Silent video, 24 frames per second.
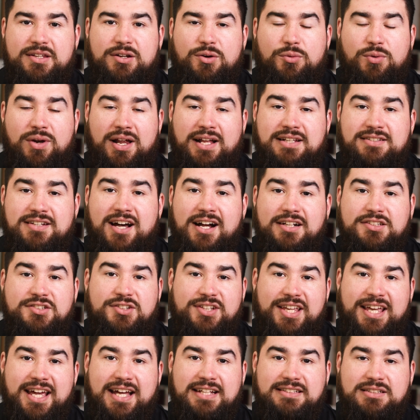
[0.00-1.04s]
When I talk to
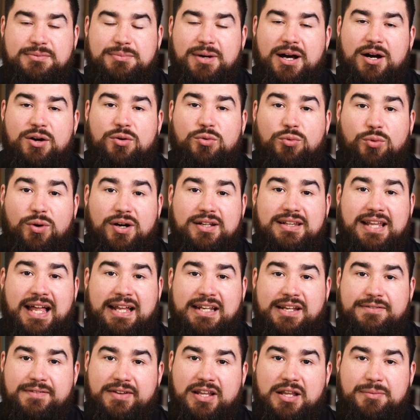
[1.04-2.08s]
kids about what
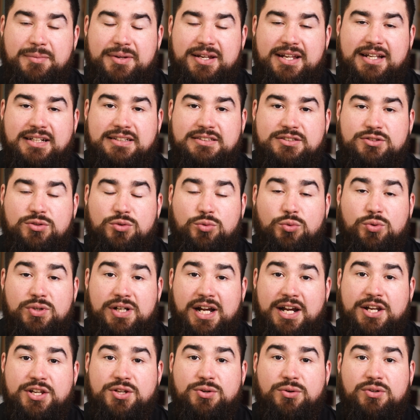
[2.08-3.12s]
land development is or what
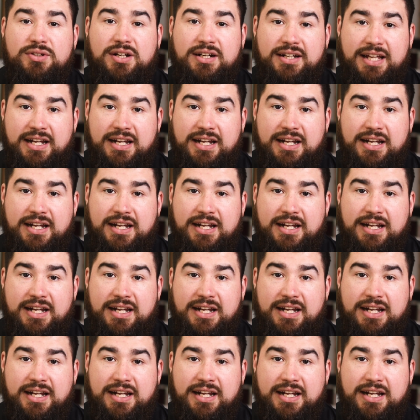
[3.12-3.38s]
I do on a